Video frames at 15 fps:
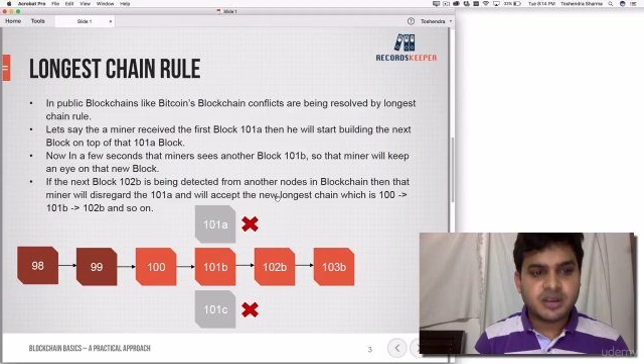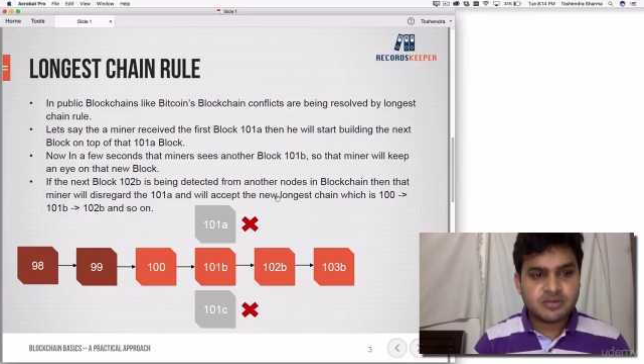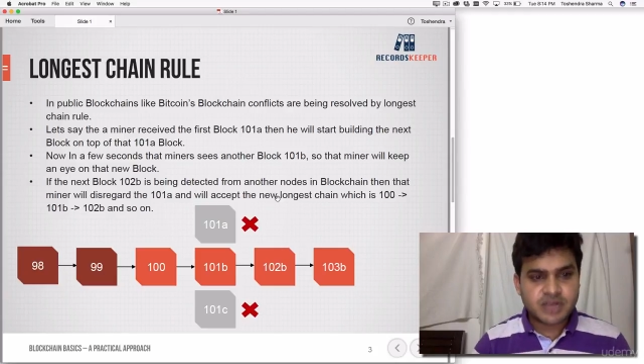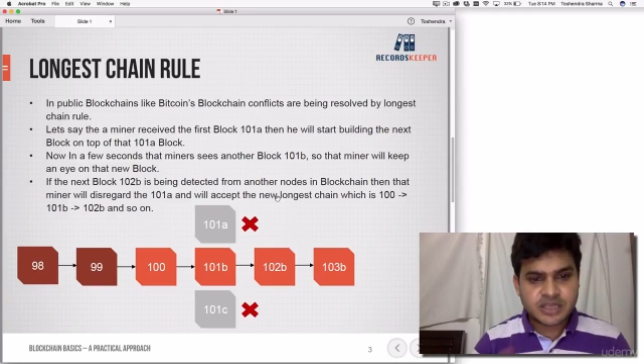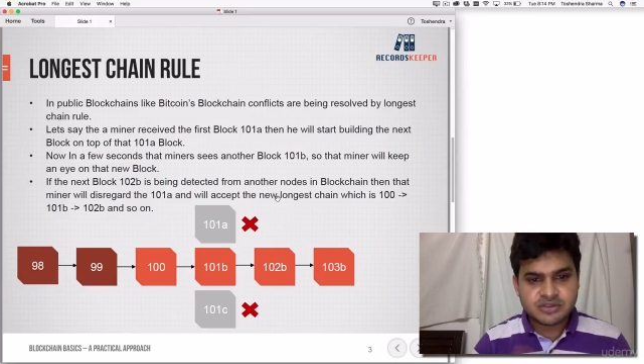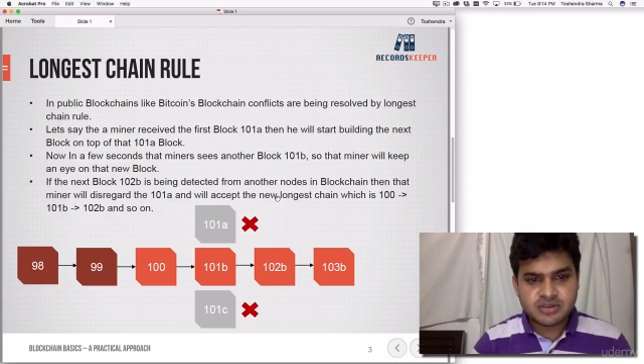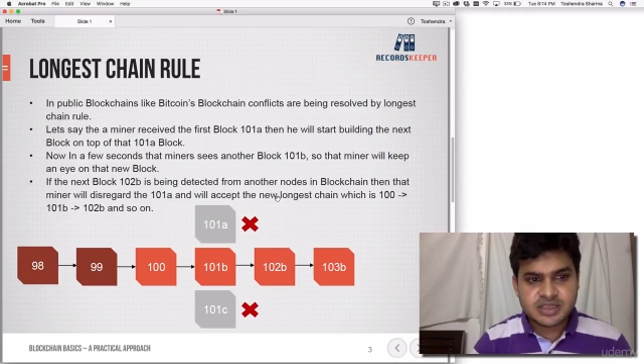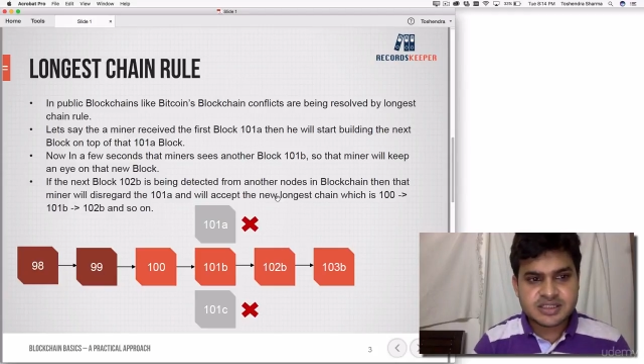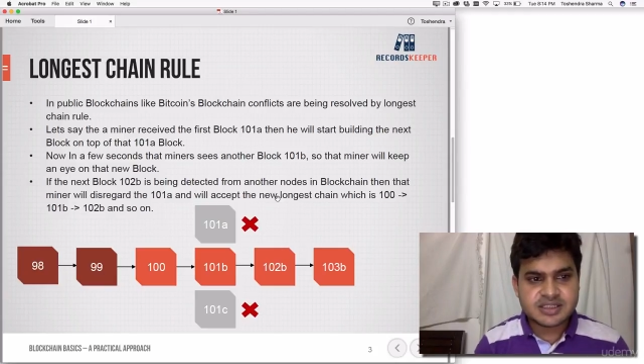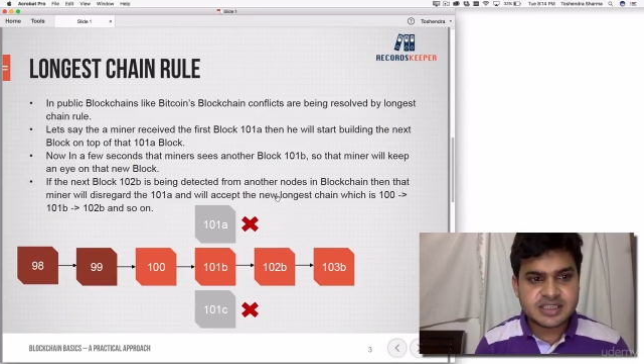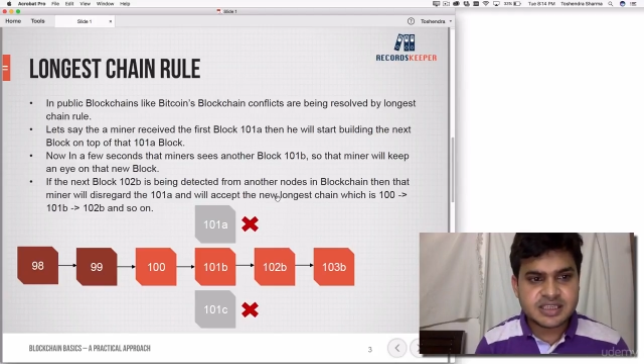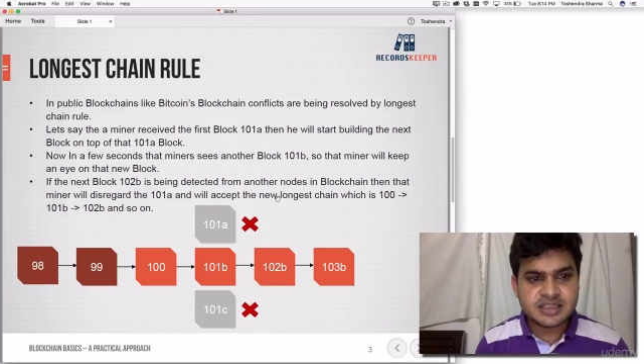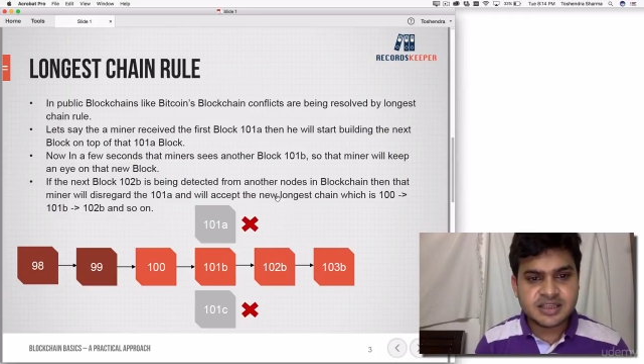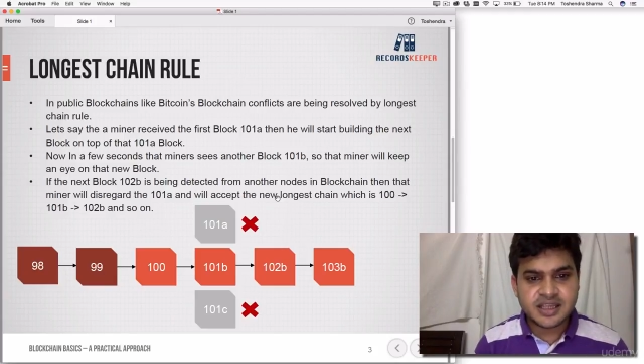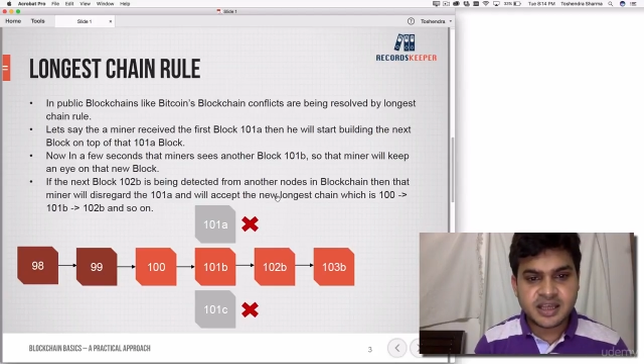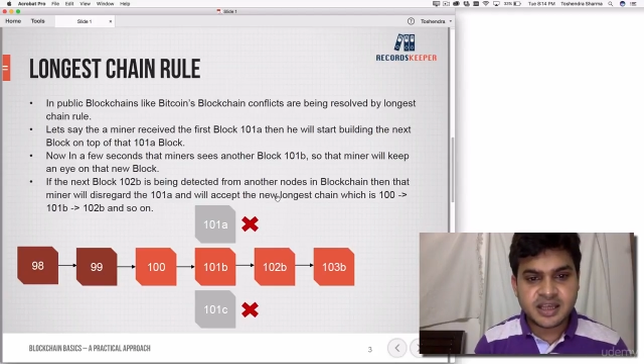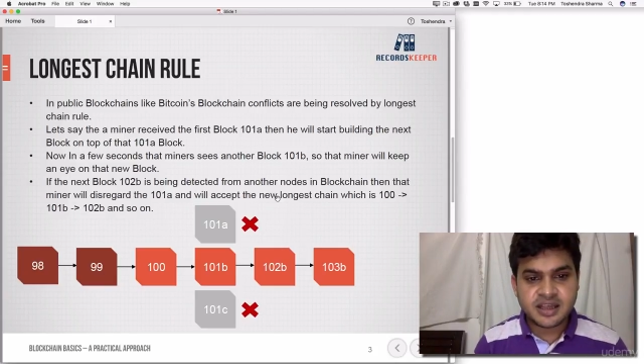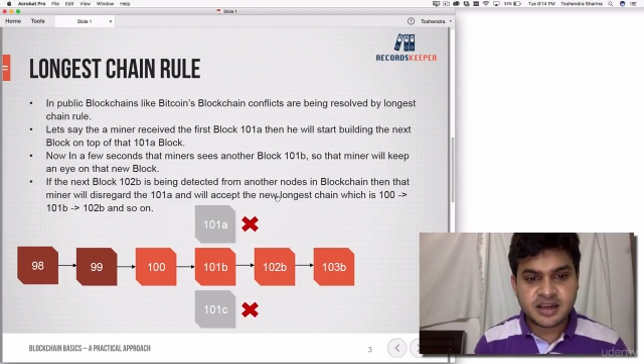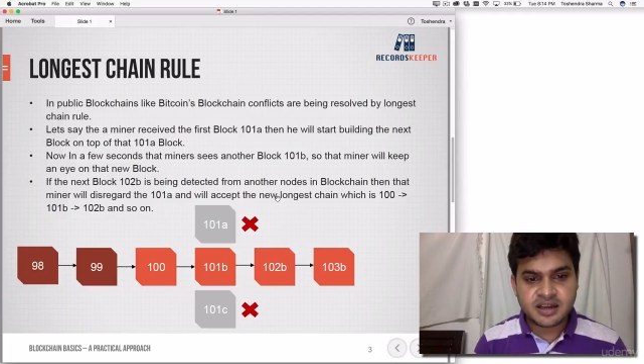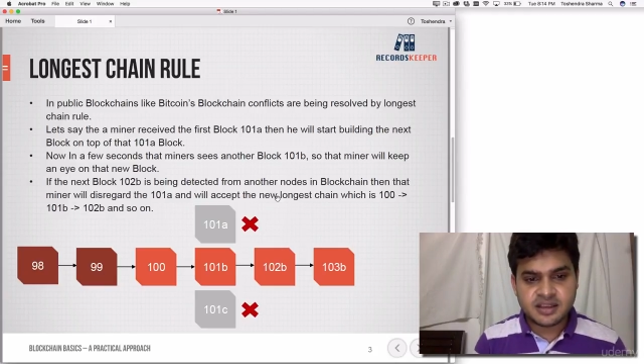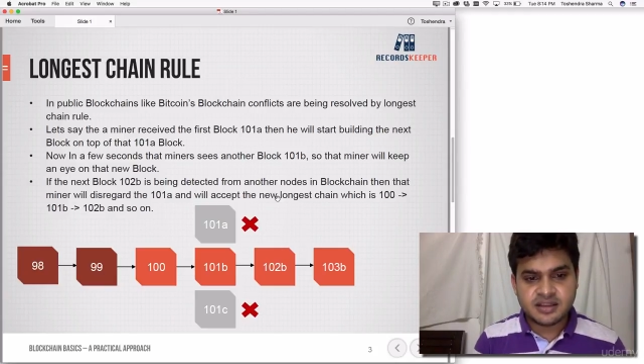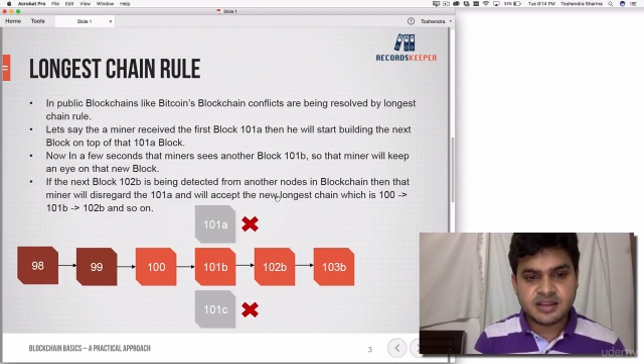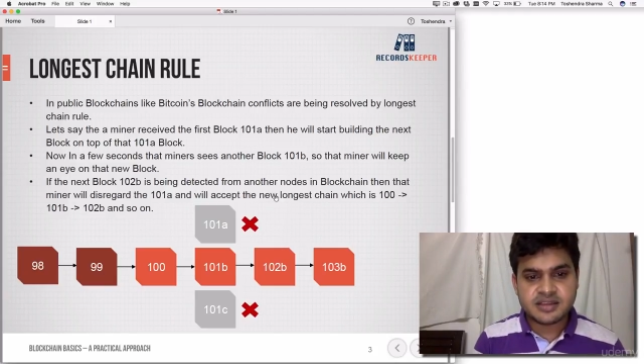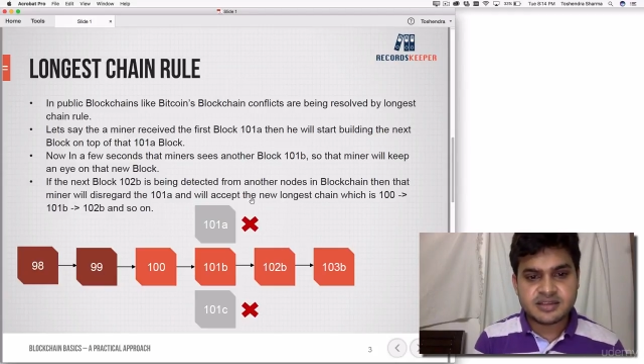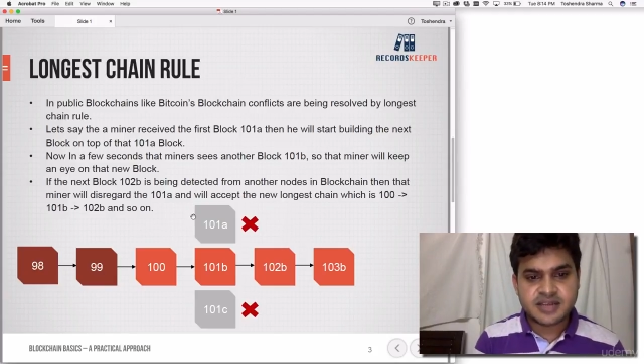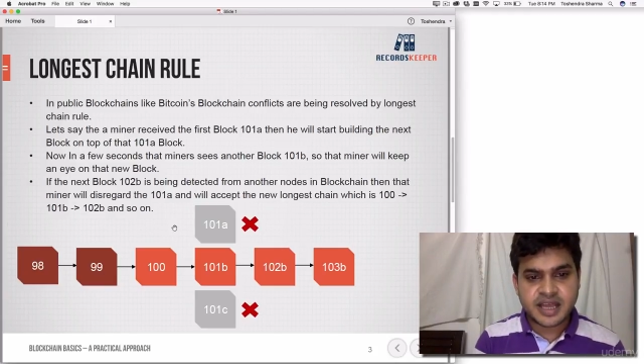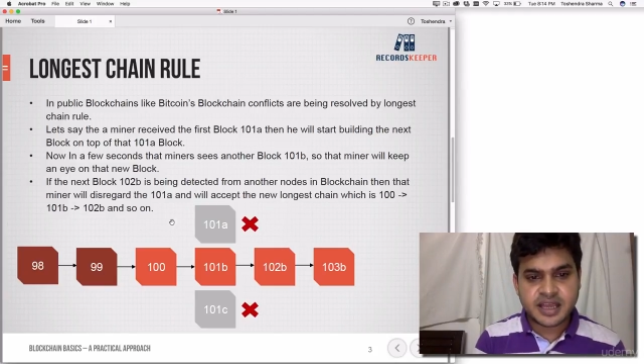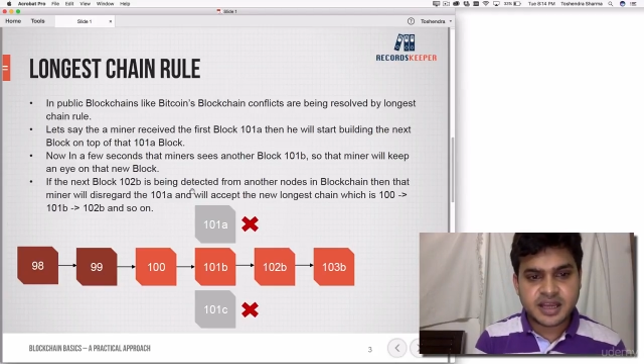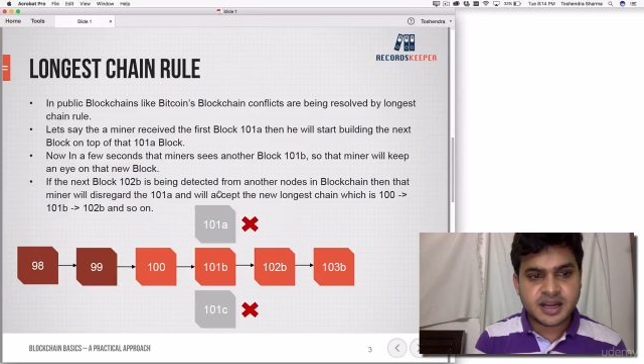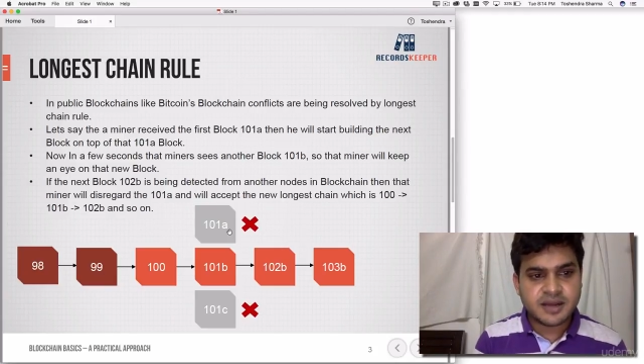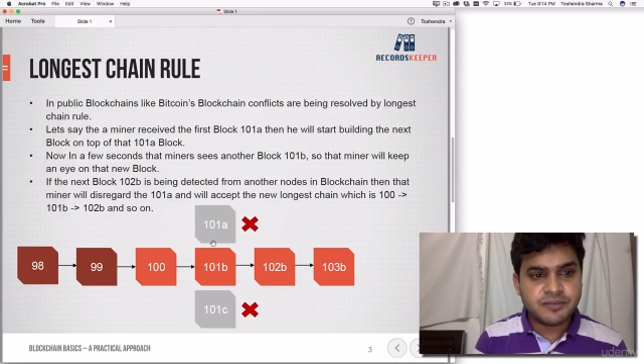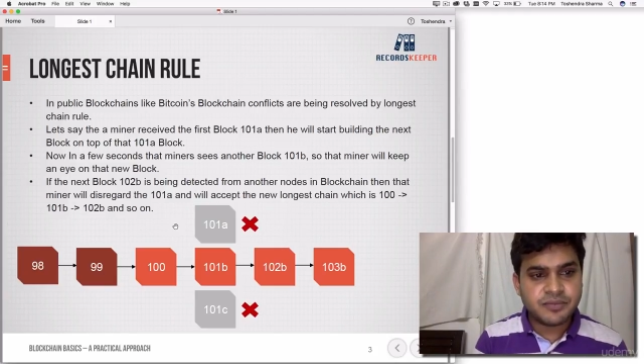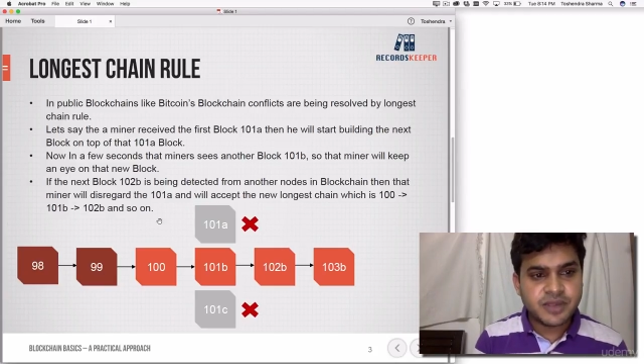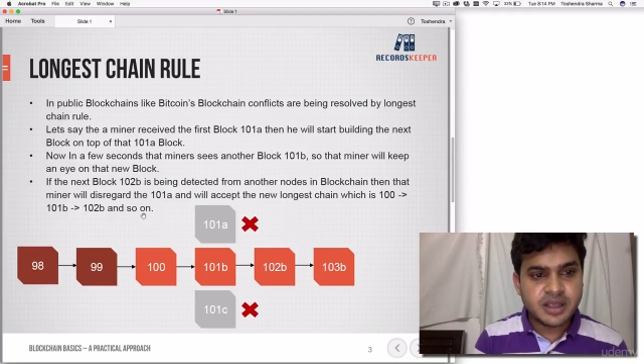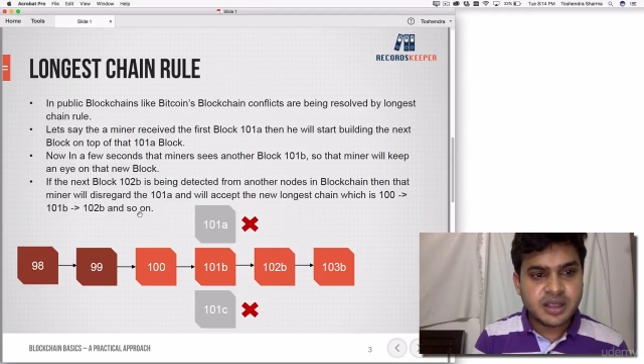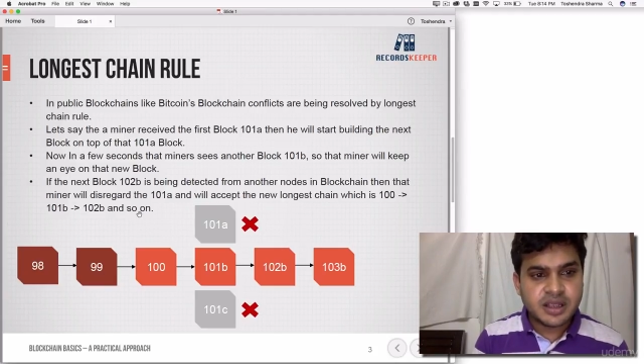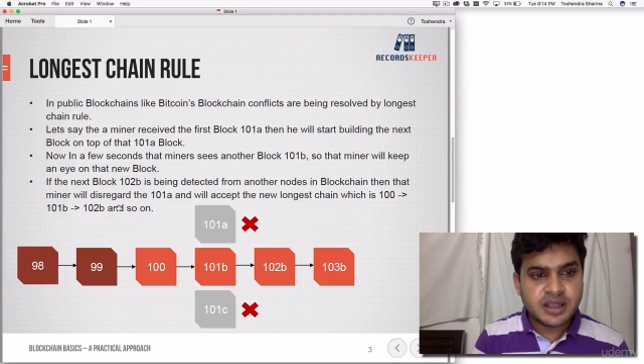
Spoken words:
So as you can see in there in this diagram,